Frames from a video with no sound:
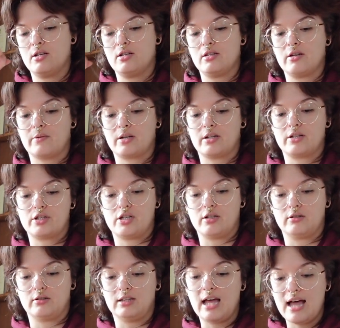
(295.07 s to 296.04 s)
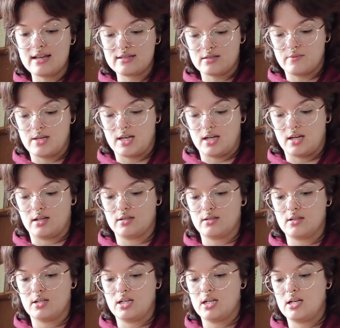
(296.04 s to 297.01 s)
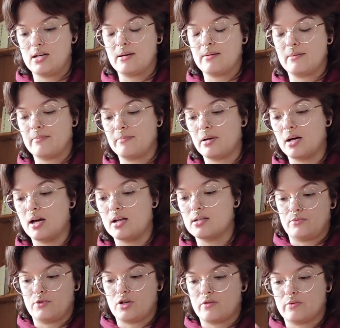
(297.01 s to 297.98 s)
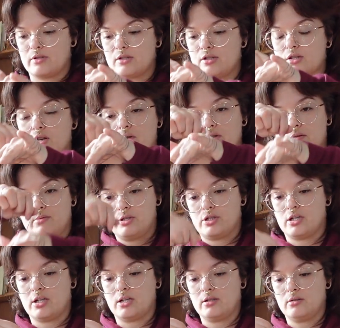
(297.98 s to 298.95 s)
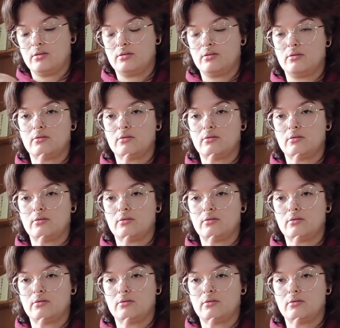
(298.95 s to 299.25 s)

They were going to shear last weekend, but there was snow in Michigan,